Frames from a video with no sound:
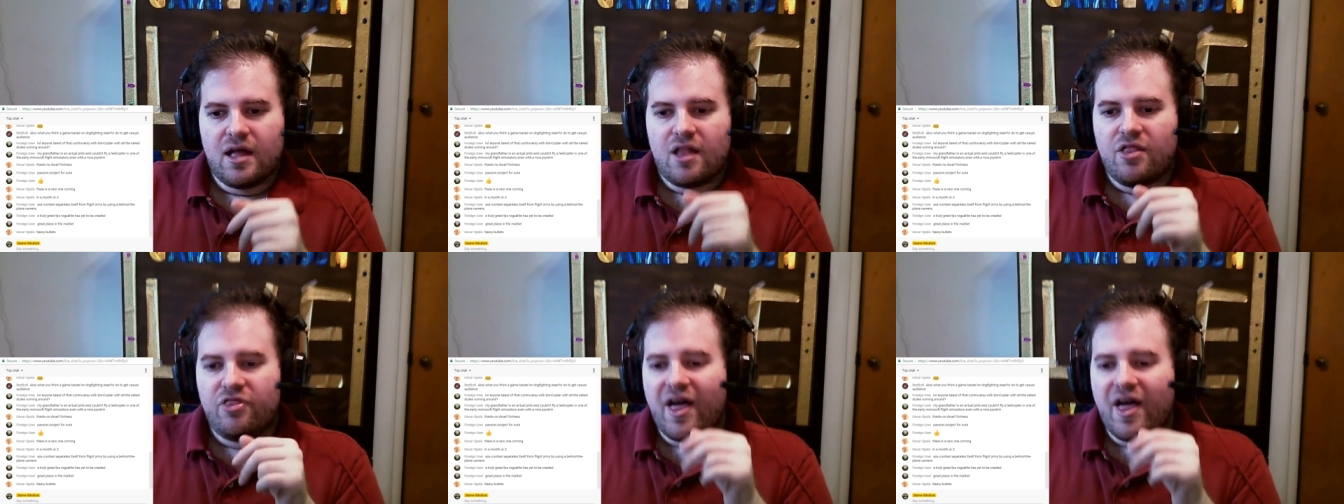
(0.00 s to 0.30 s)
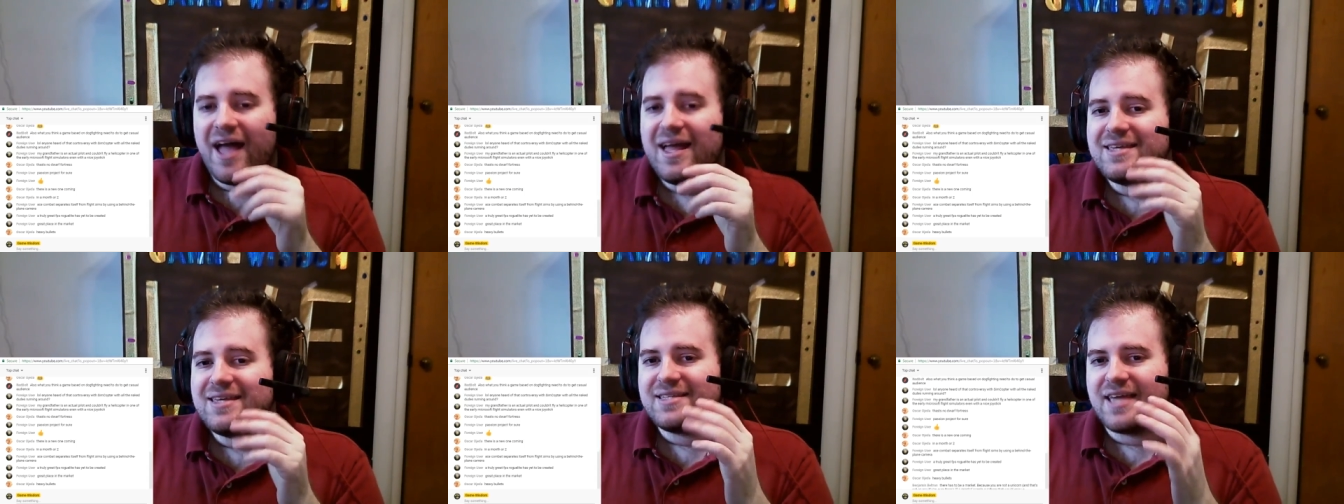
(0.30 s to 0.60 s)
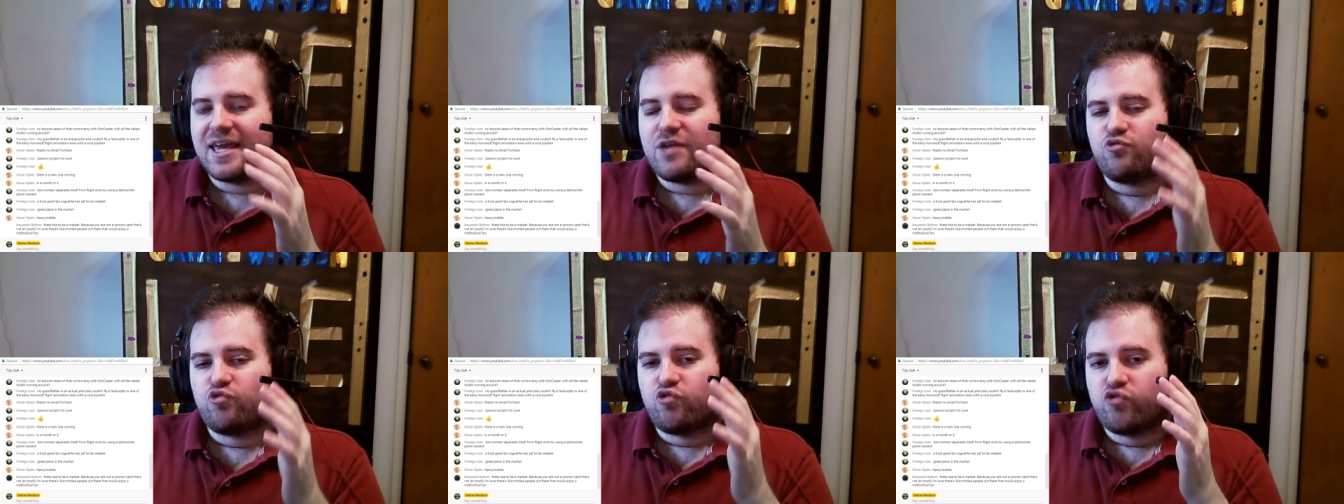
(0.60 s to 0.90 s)
that is
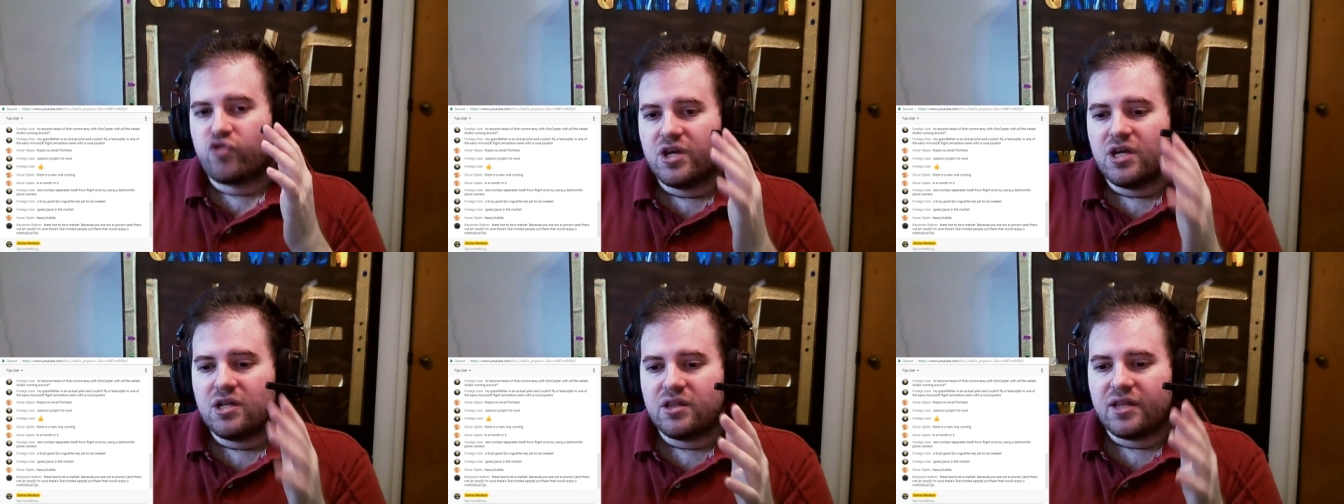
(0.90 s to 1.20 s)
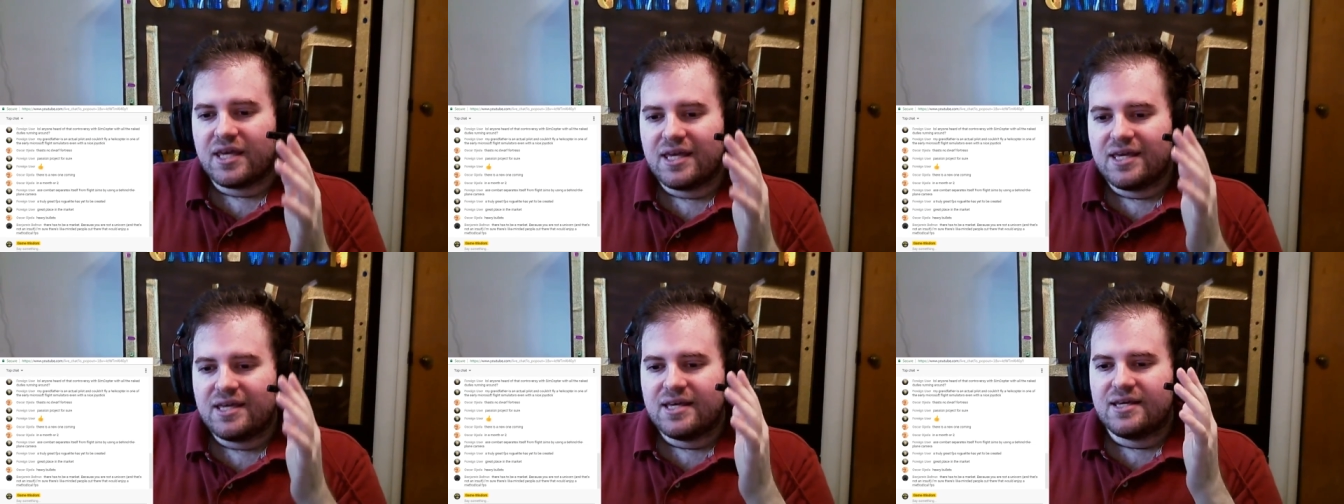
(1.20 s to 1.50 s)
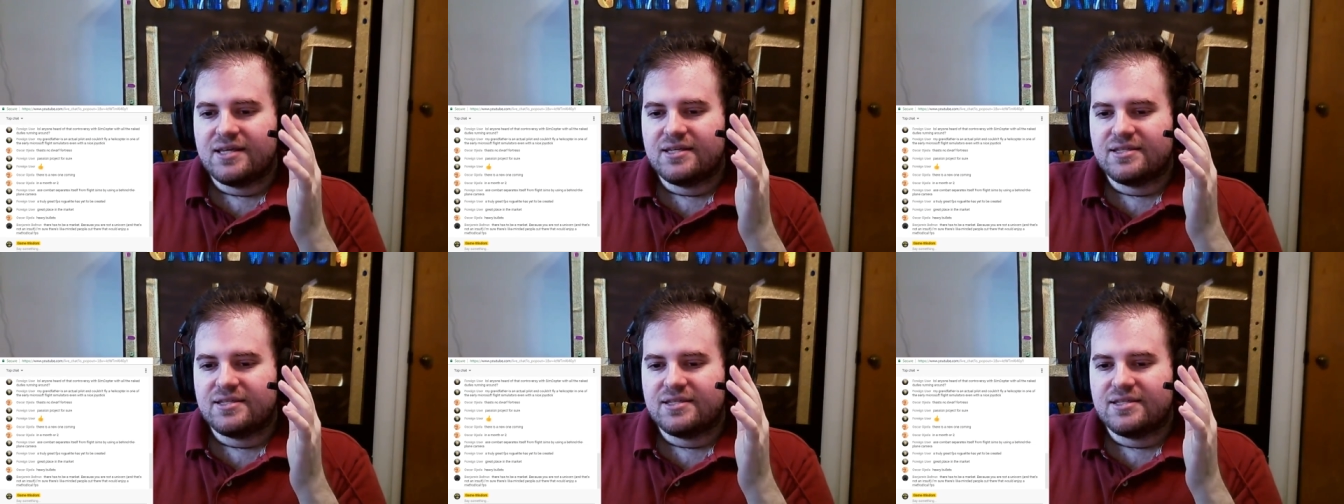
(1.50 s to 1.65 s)
a really